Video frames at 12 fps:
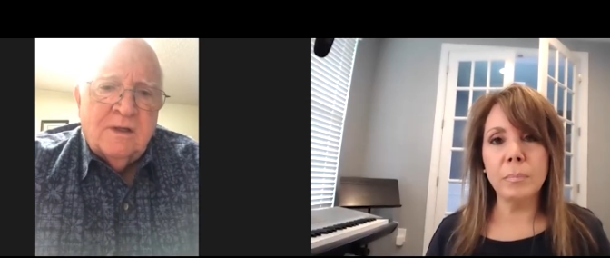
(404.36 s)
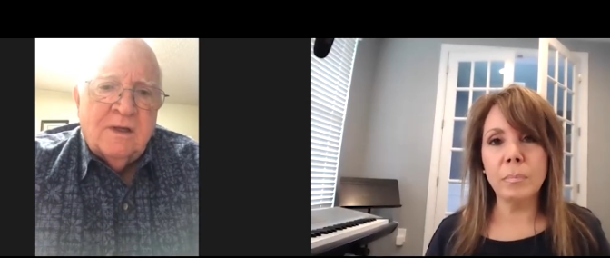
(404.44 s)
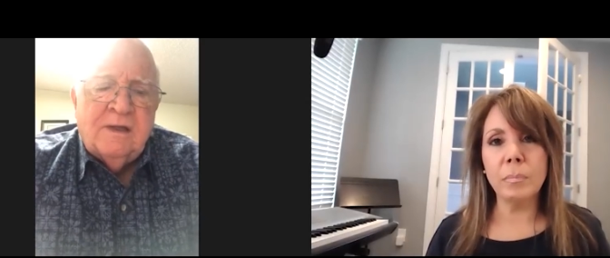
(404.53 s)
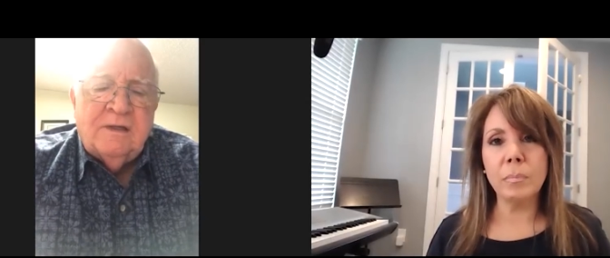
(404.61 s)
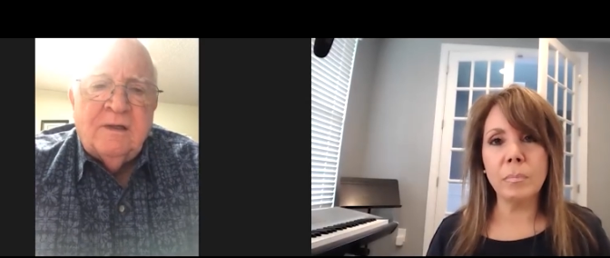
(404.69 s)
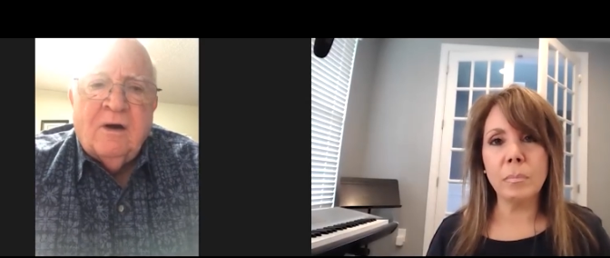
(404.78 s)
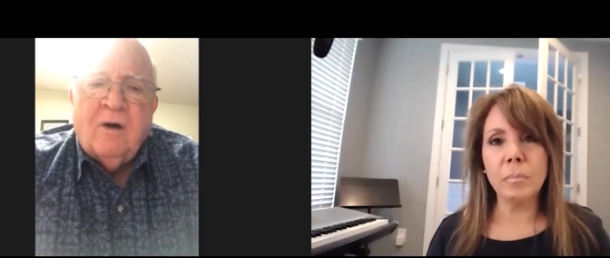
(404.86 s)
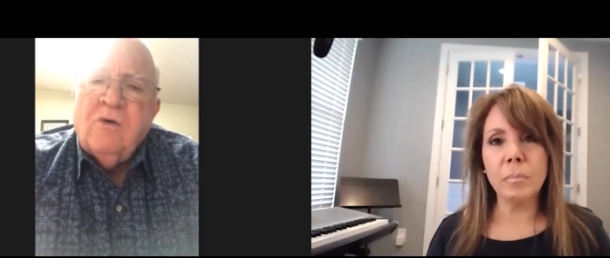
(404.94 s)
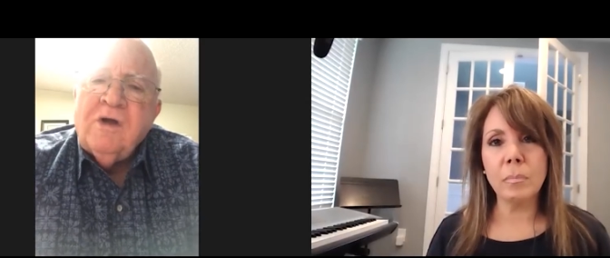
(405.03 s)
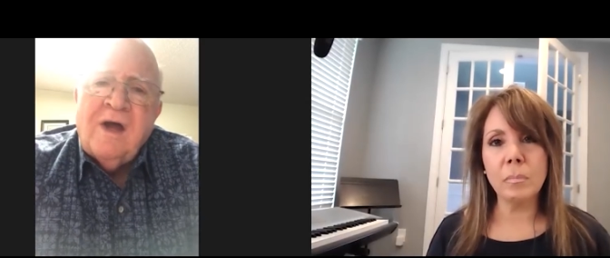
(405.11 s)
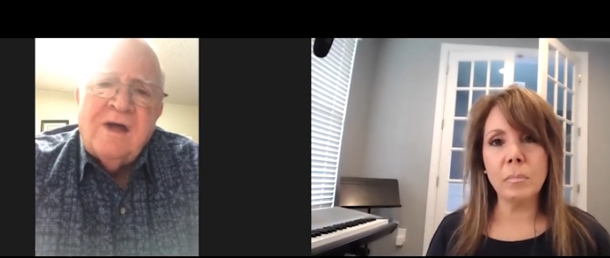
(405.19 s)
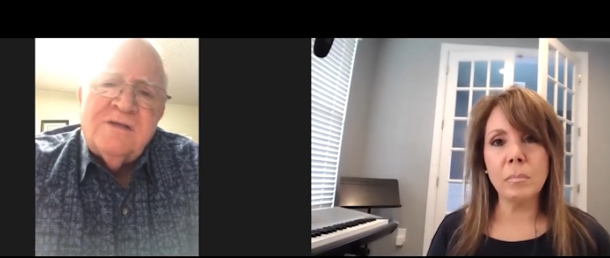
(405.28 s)
Speaker 1: and
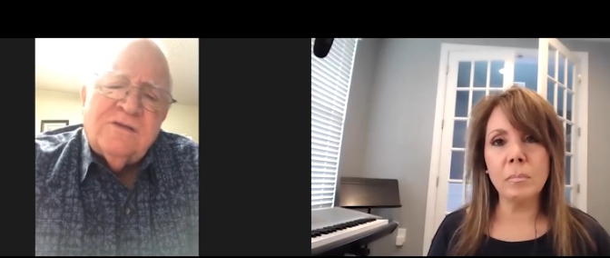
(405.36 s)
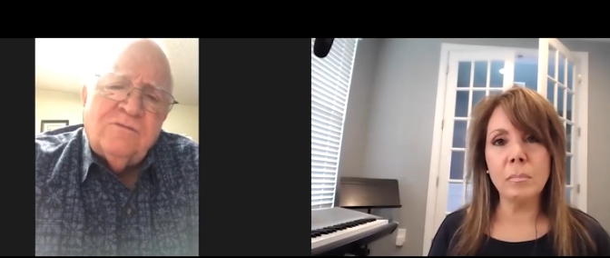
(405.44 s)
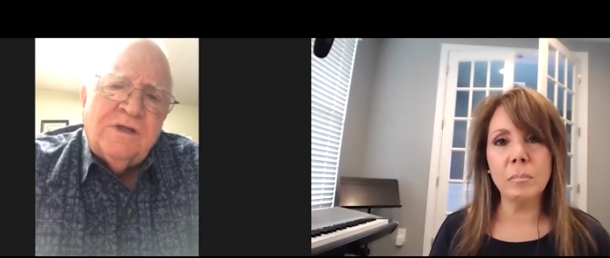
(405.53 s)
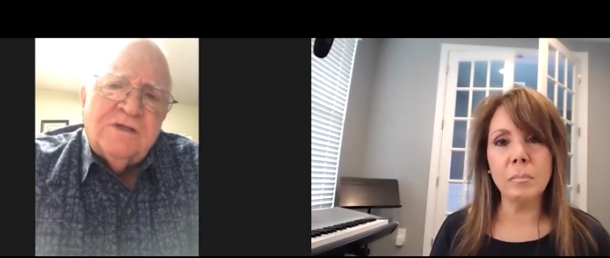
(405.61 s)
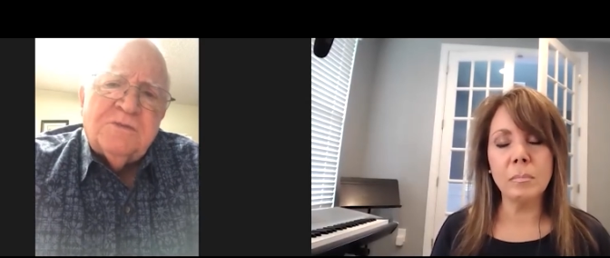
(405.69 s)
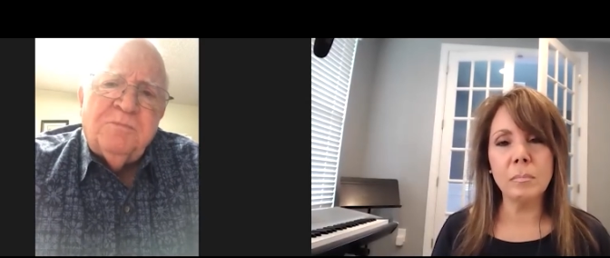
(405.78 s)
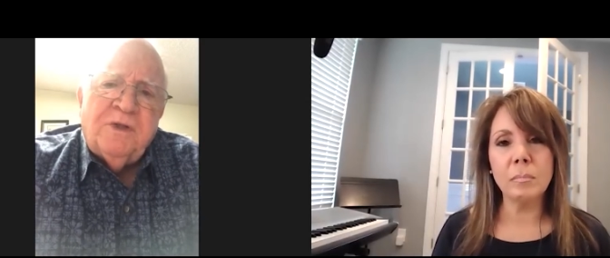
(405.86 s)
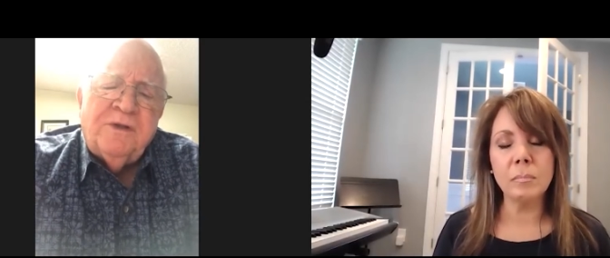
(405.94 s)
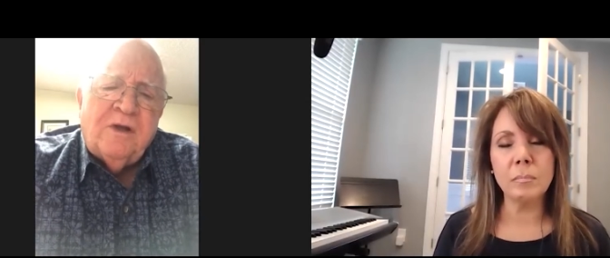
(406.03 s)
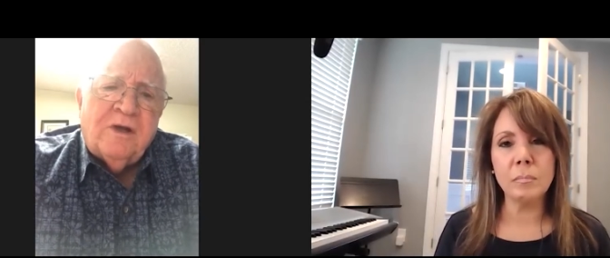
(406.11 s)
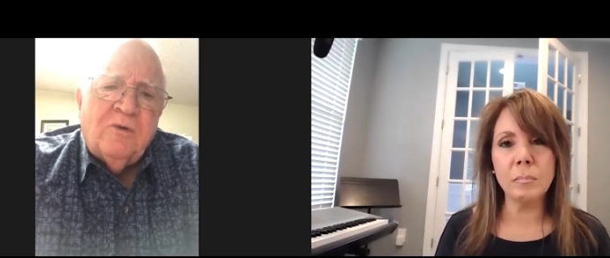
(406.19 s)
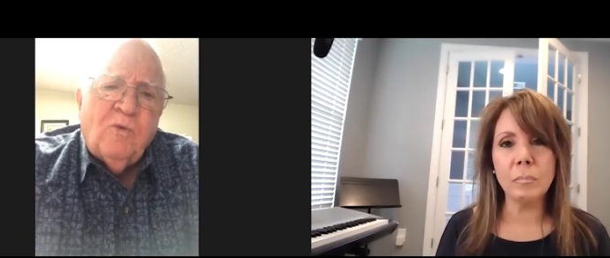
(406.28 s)
all kinds of
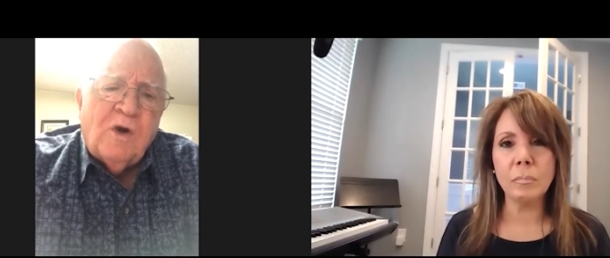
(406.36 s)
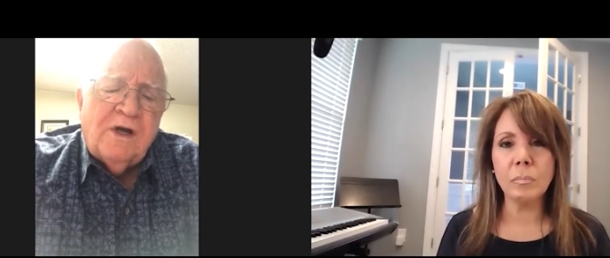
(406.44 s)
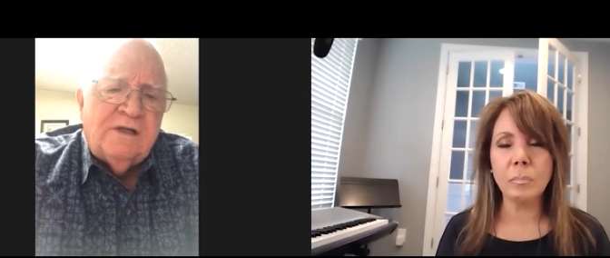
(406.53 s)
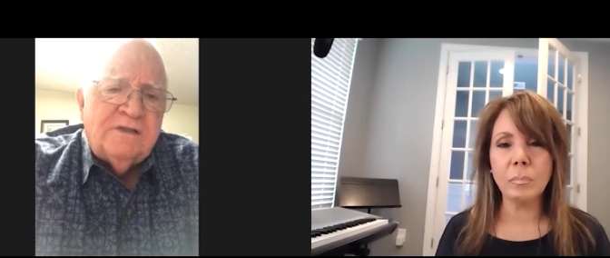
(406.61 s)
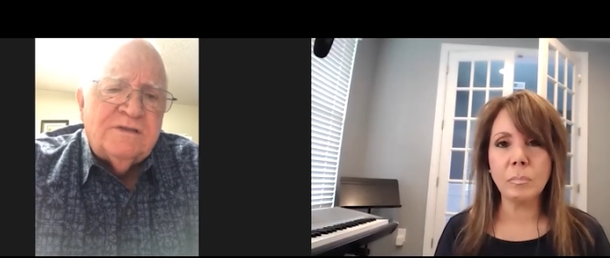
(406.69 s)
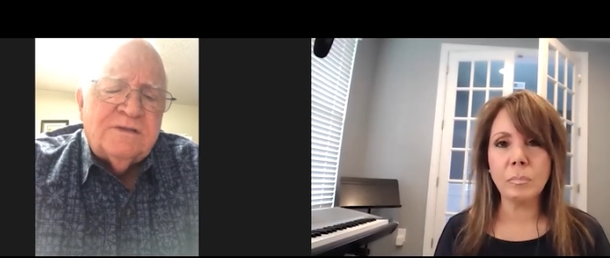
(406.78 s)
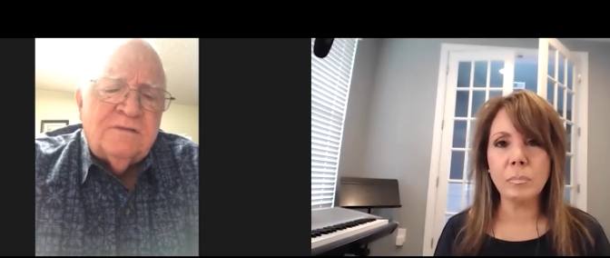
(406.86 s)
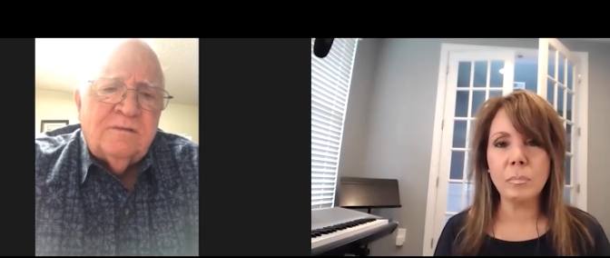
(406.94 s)
disciplinary ways,